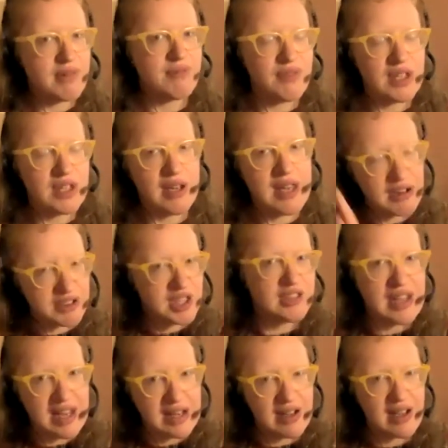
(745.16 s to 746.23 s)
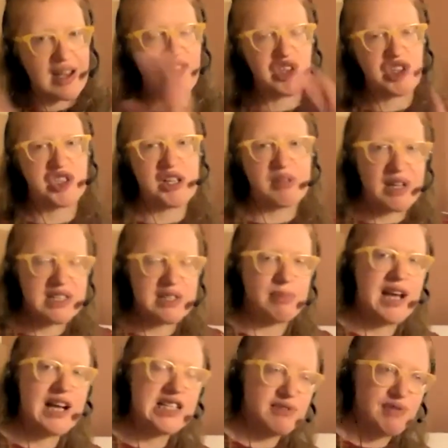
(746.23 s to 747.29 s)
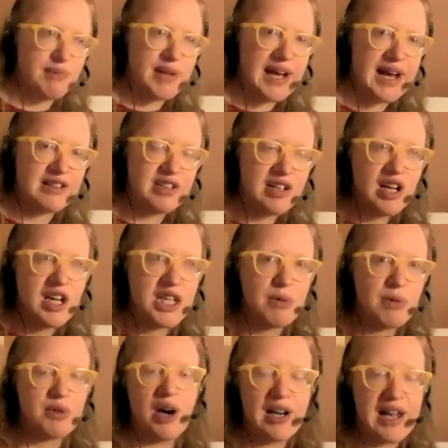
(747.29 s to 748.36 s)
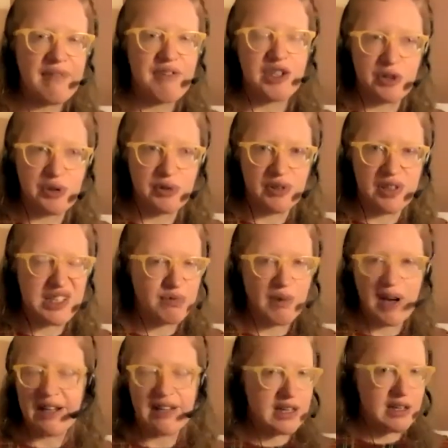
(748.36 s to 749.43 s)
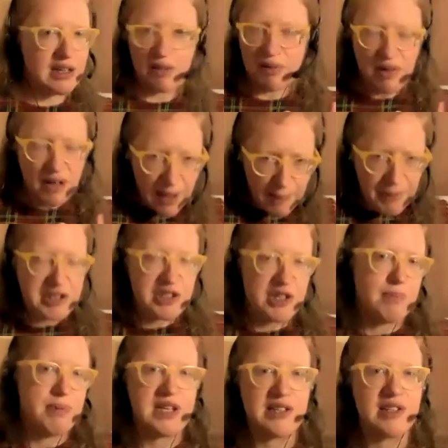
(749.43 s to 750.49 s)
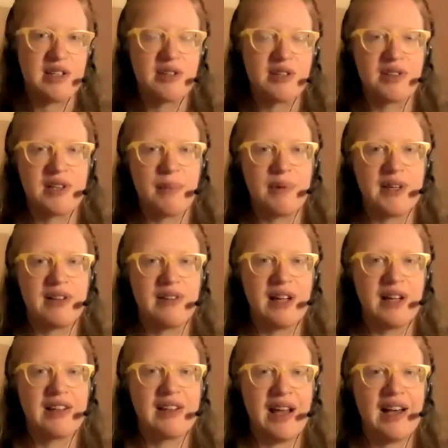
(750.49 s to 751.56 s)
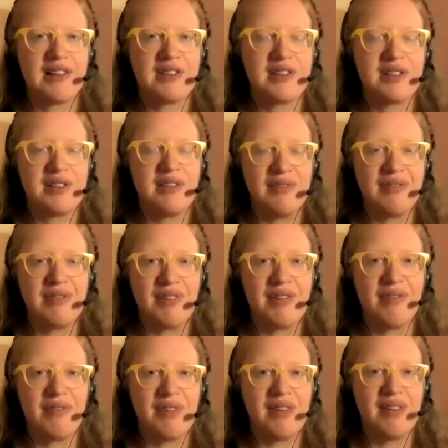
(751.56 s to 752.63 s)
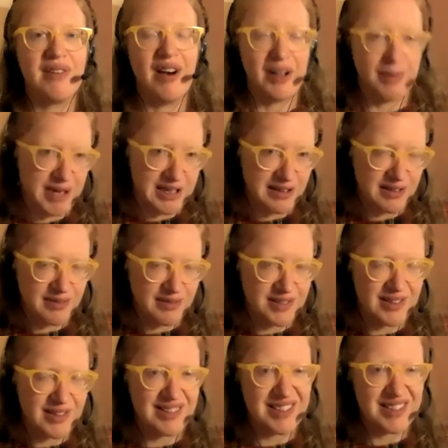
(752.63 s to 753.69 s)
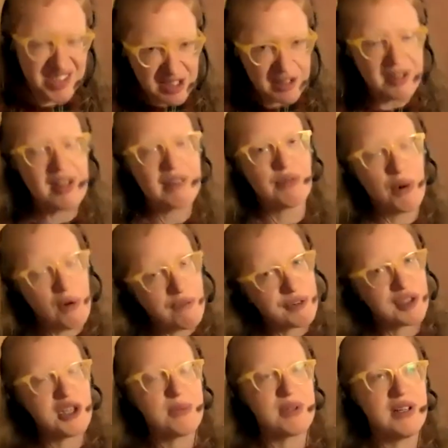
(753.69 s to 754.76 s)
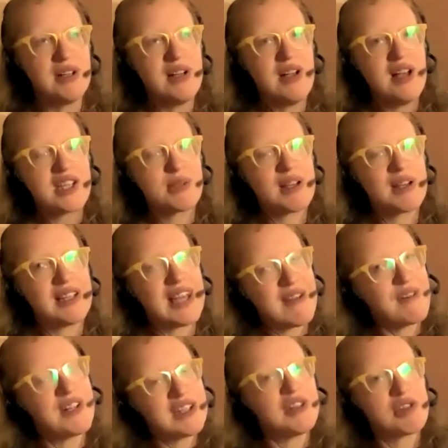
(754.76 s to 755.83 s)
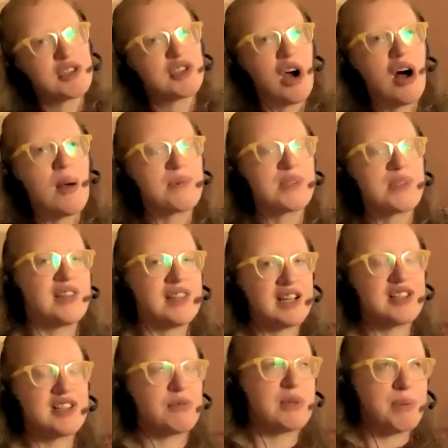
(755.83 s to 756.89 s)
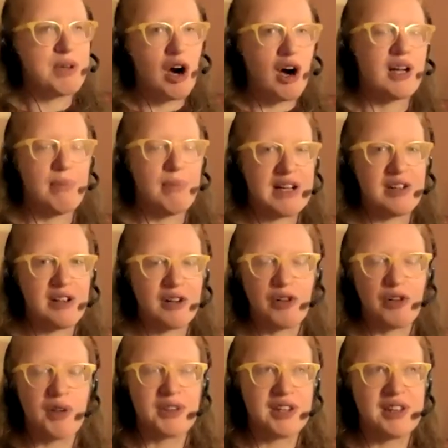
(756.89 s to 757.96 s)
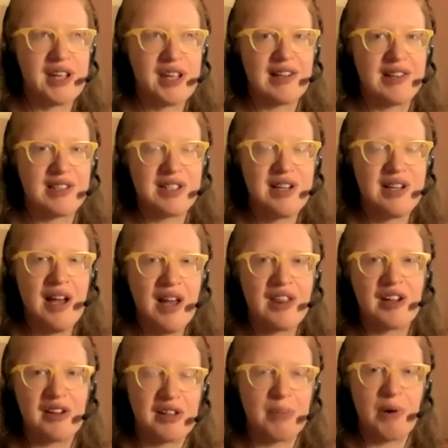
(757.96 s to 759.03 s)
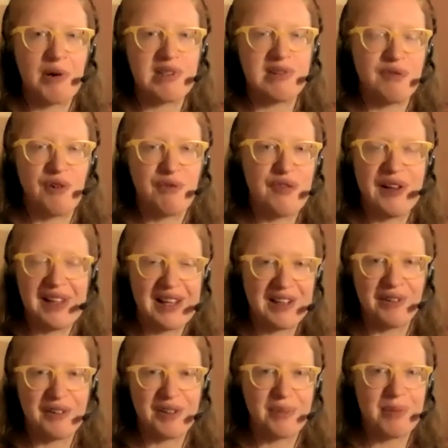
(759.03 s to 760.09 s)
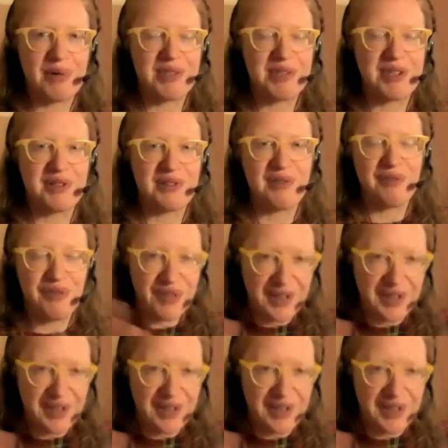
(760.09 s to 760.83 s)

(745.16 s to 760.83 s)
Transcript: here's the data and just generate some text from that. You would not have a journalist writing opinion pieces or something like that automated. So there's still a role for human. So I think even in those jobs, the things that would be automated are not the things that are the most fulfilling or the most sort of